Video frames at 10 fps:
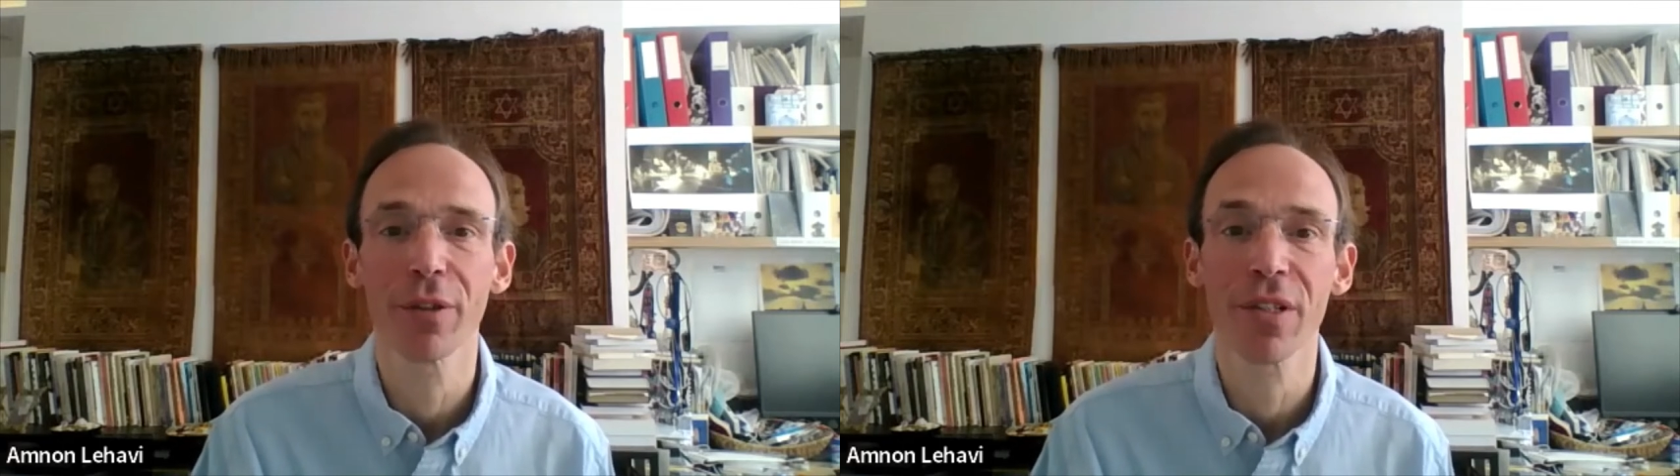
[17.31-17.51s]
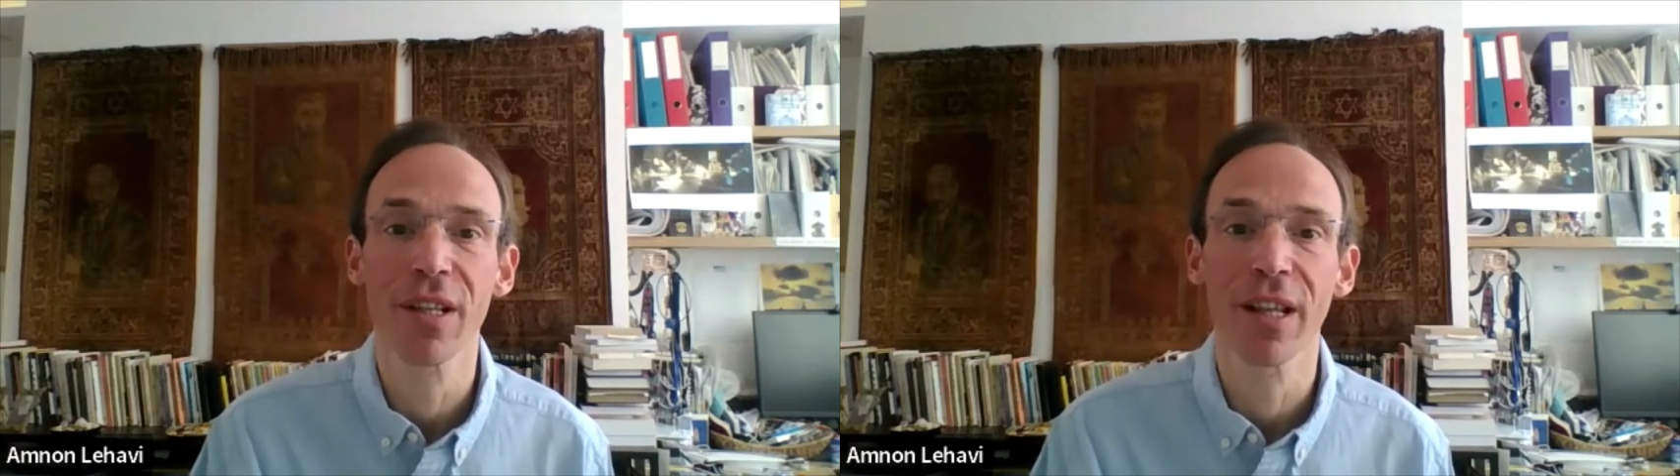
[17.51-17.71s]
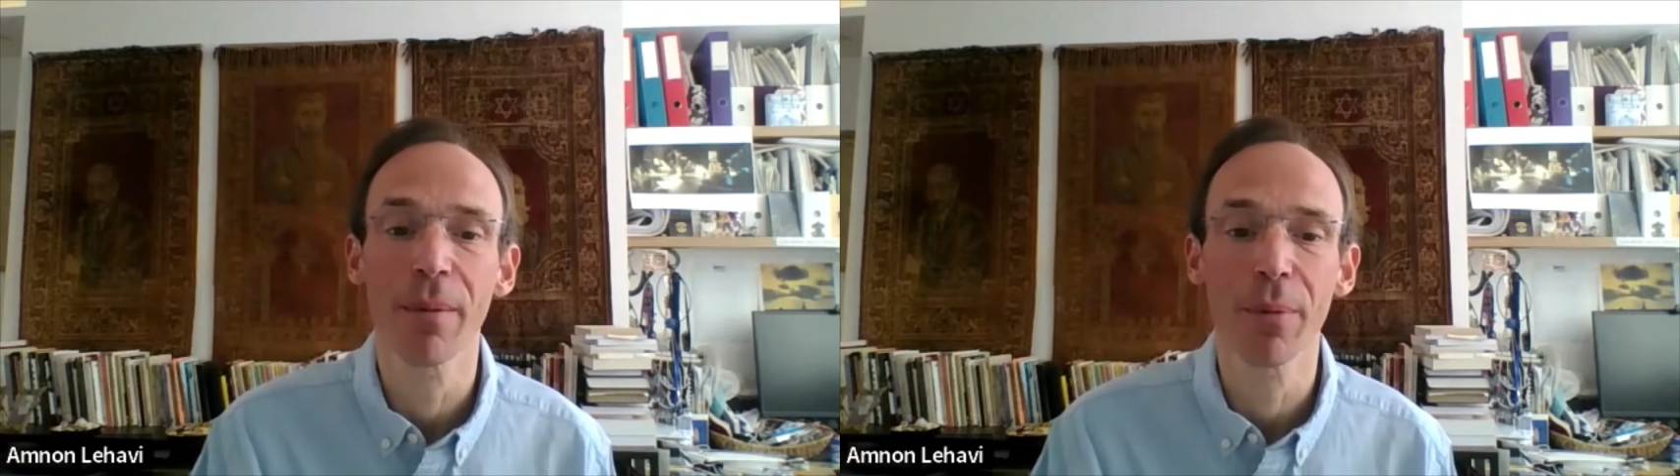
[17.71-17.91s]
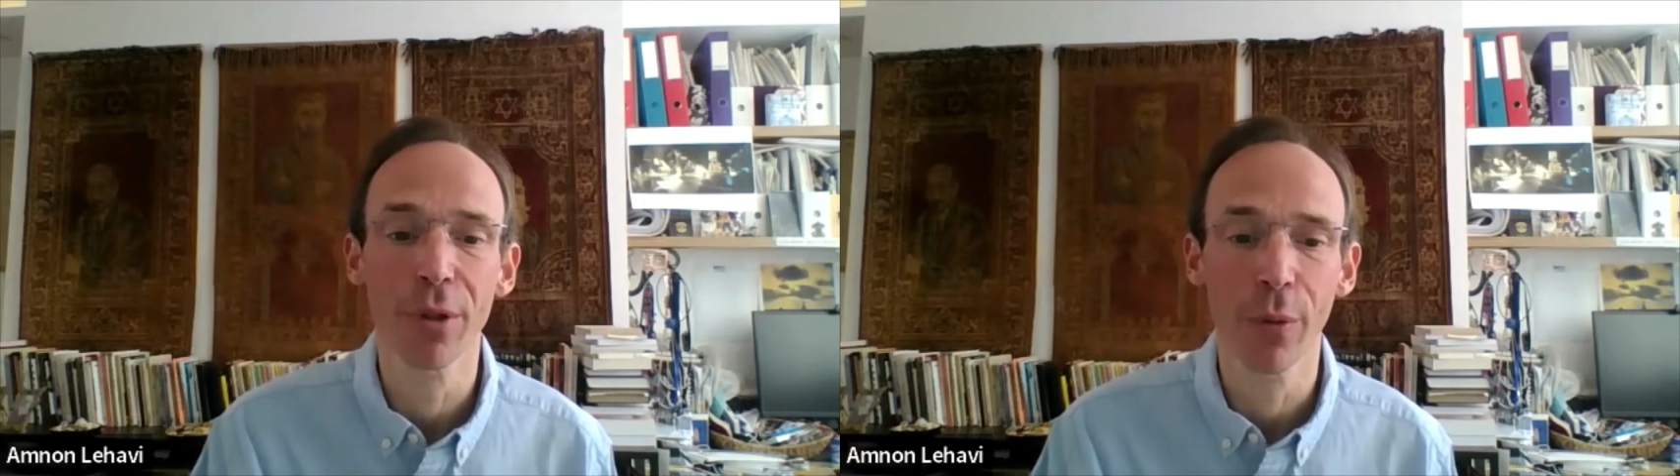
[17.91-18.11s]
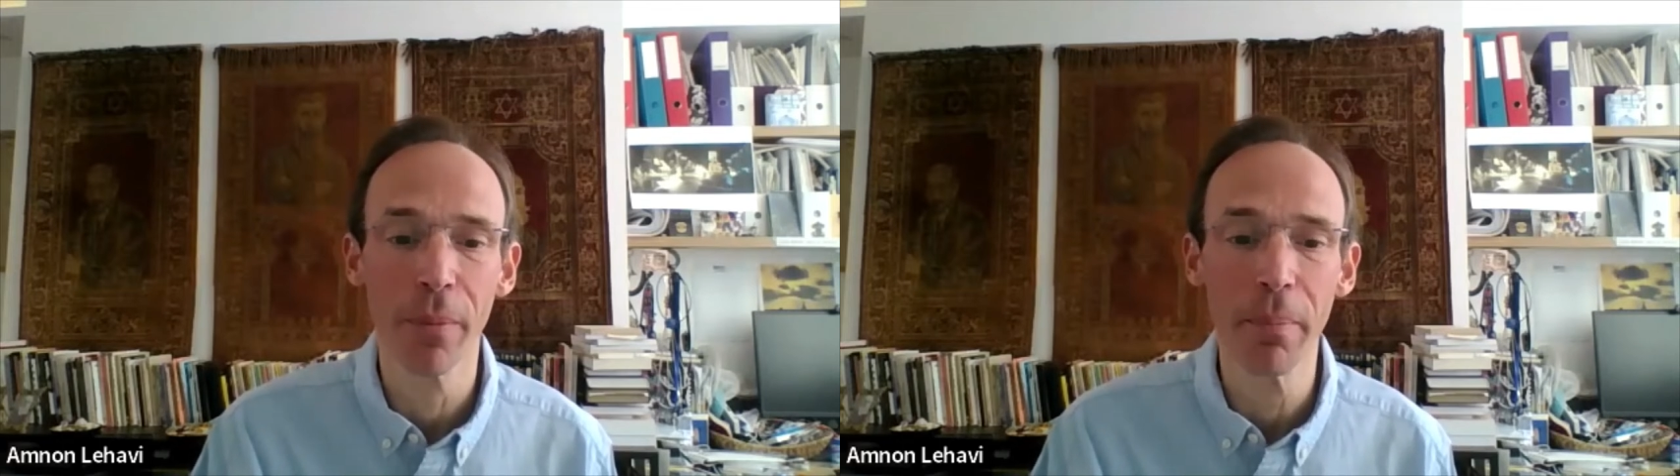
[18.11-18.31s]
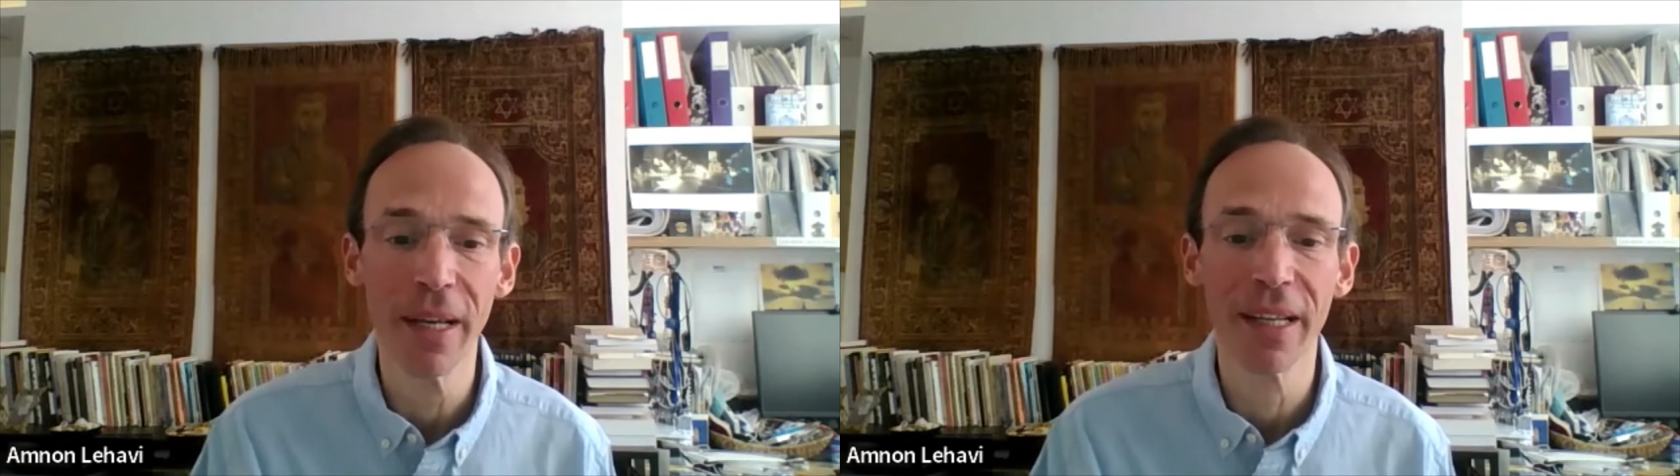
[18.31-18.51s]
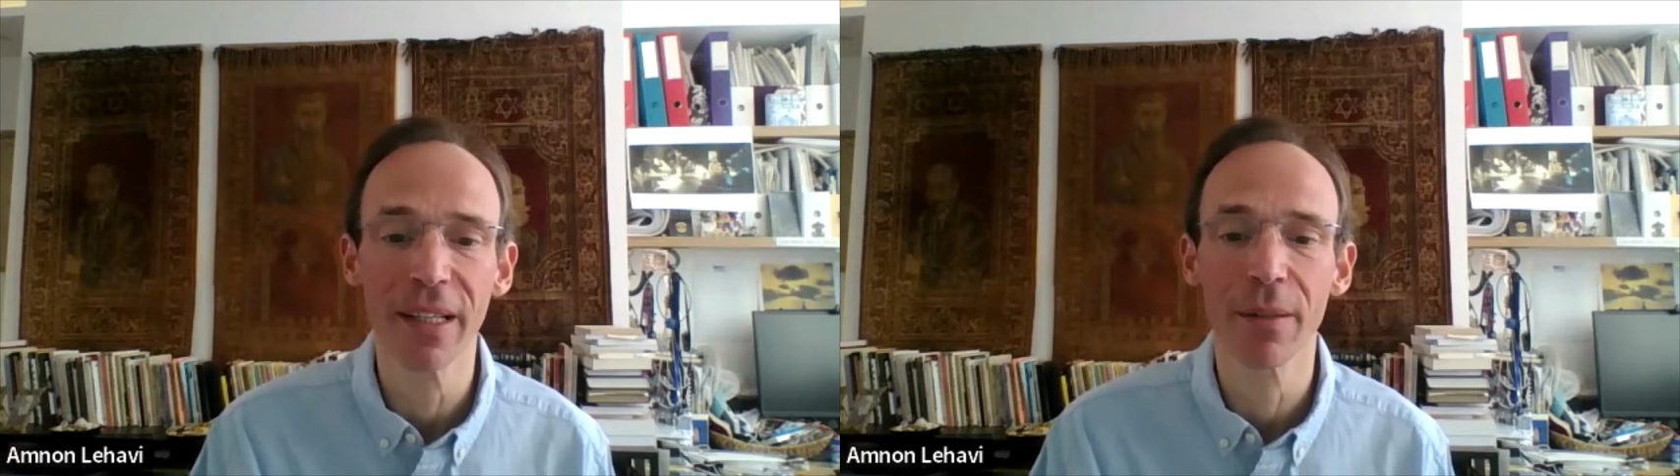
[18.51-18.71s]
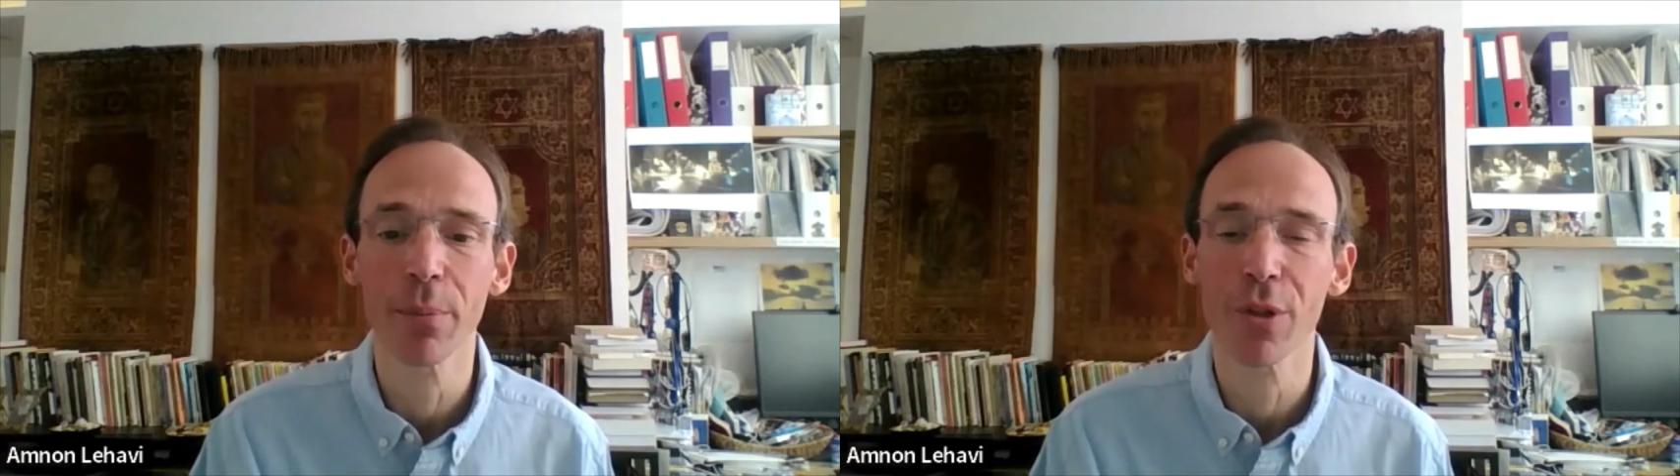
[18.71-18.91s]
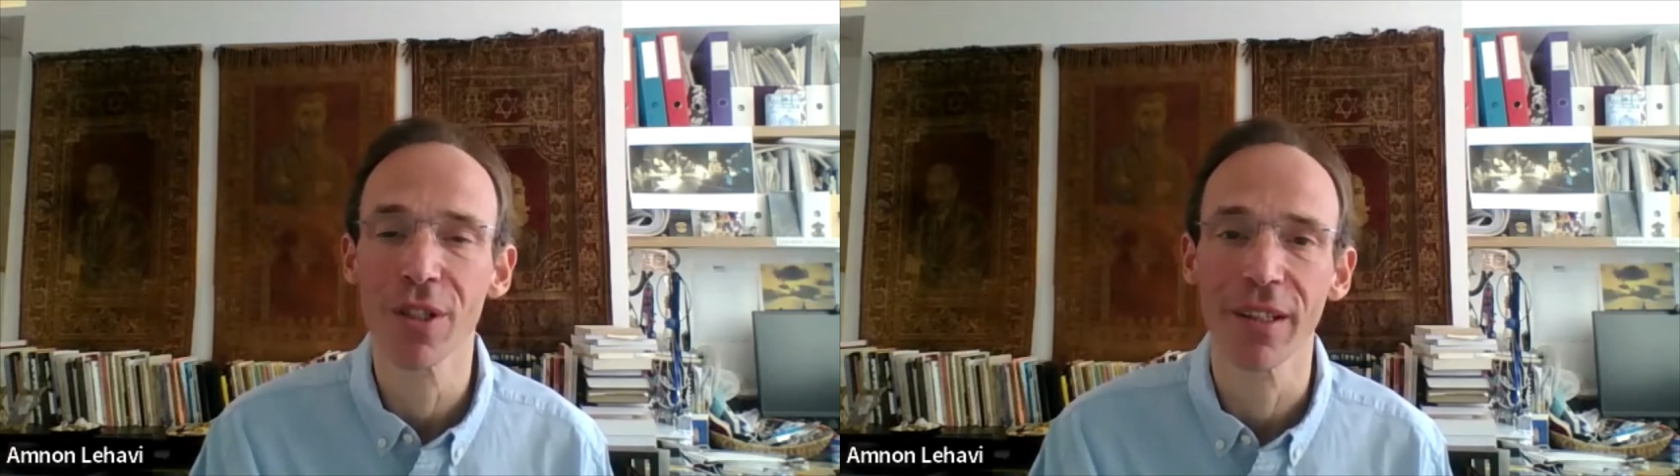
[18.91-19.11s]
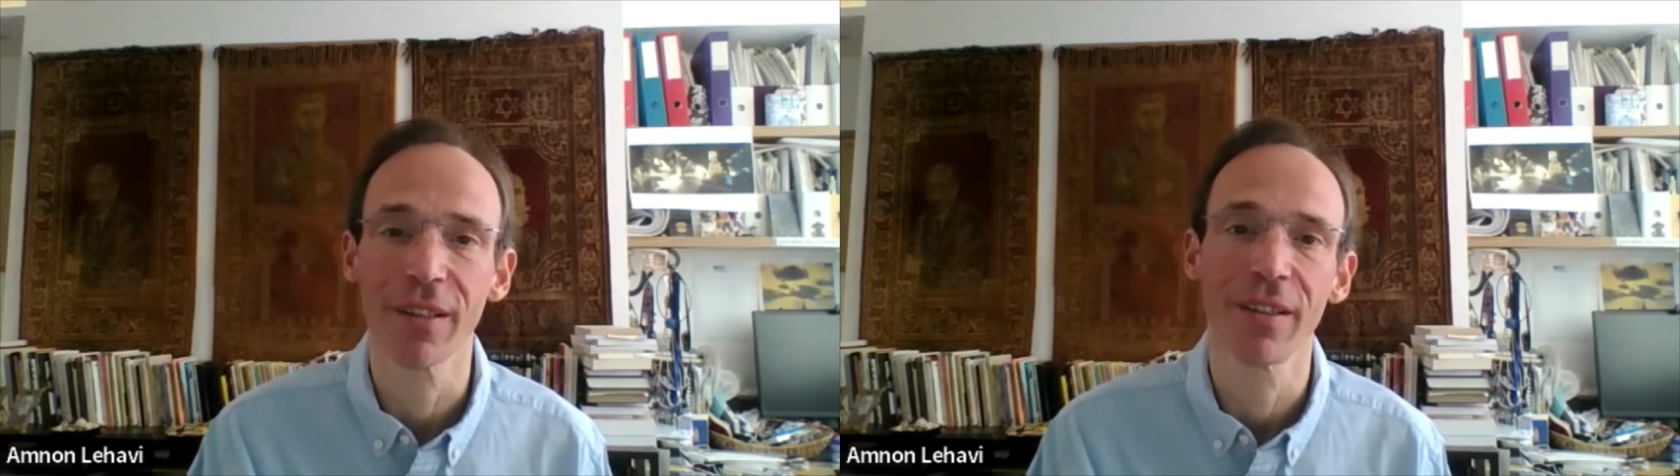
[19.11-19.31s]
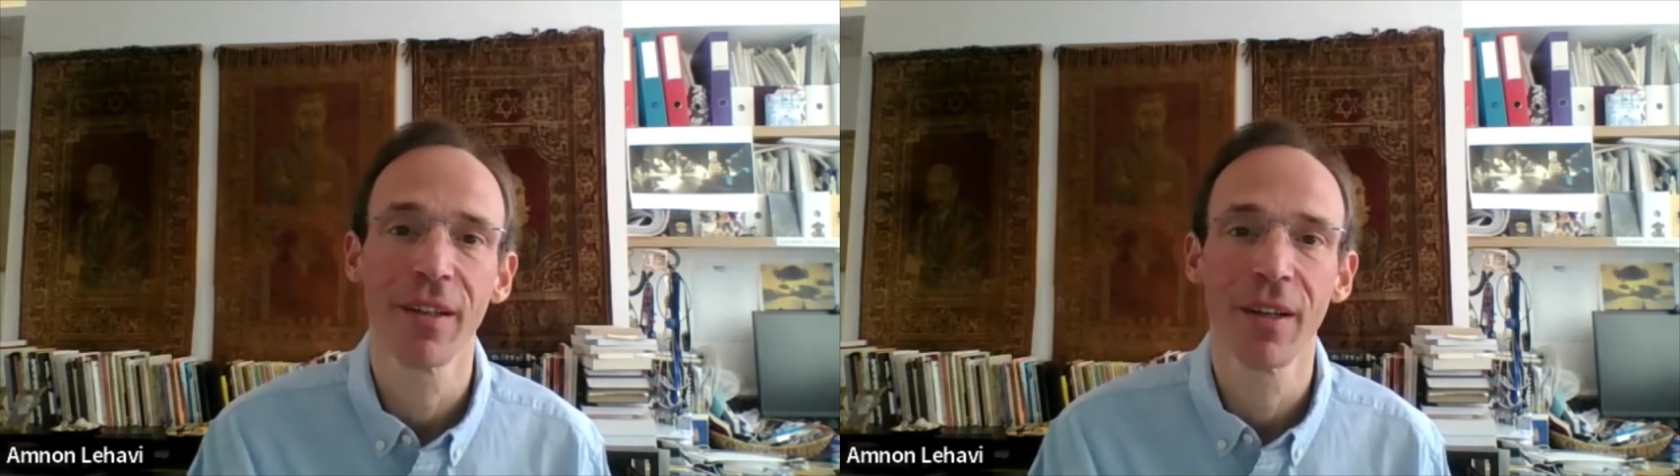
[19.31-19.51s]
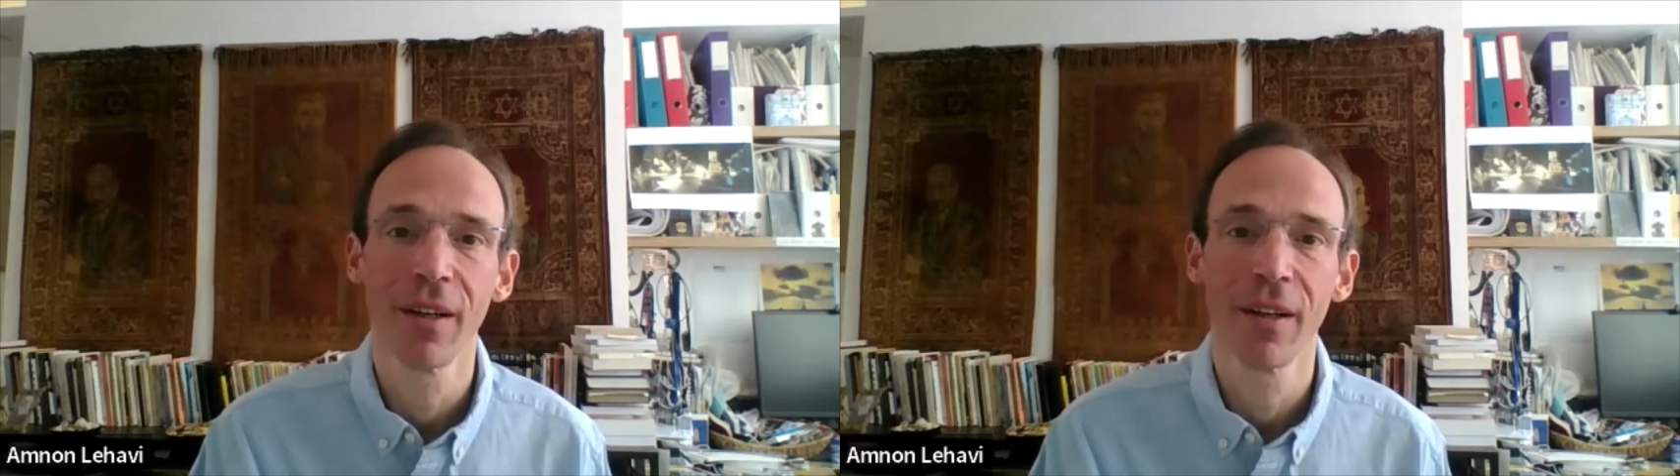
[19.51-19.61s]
the celebratory meeting in Brazil,